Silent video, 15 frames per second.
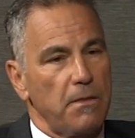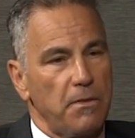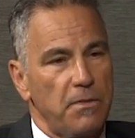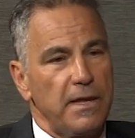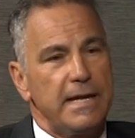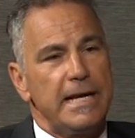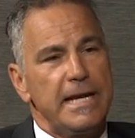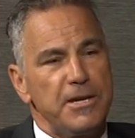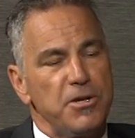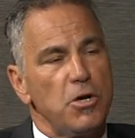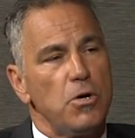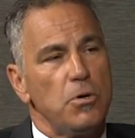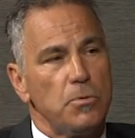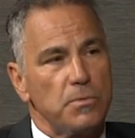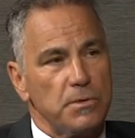they
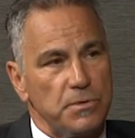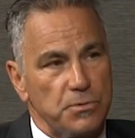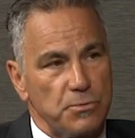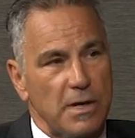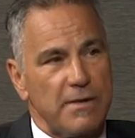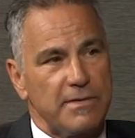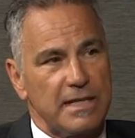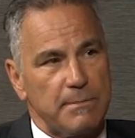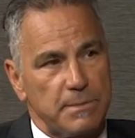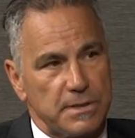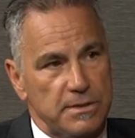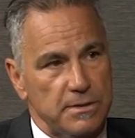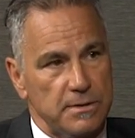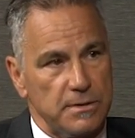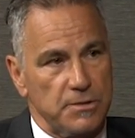know the driving
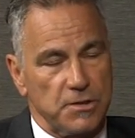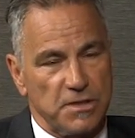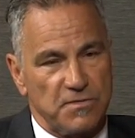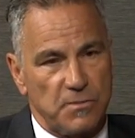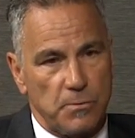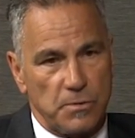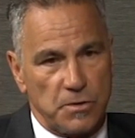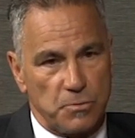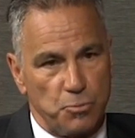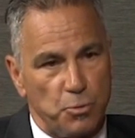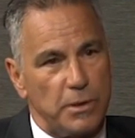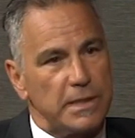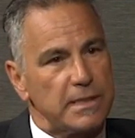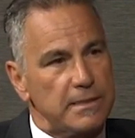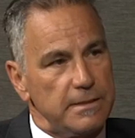opportunities as far as
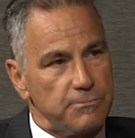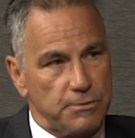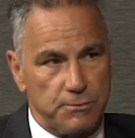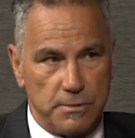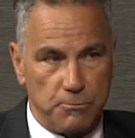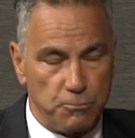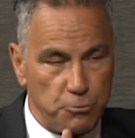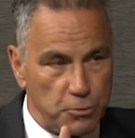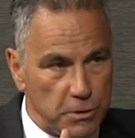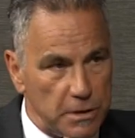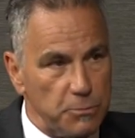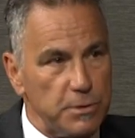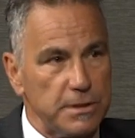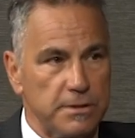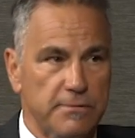what countries we really
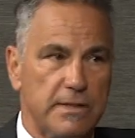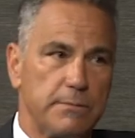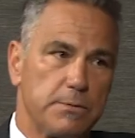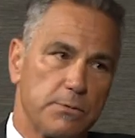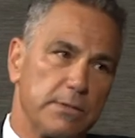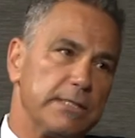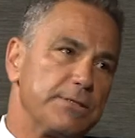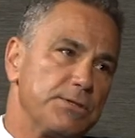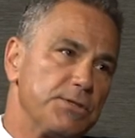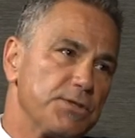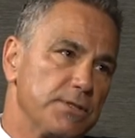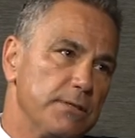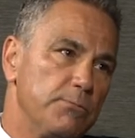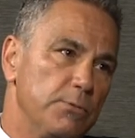want to develop a relationship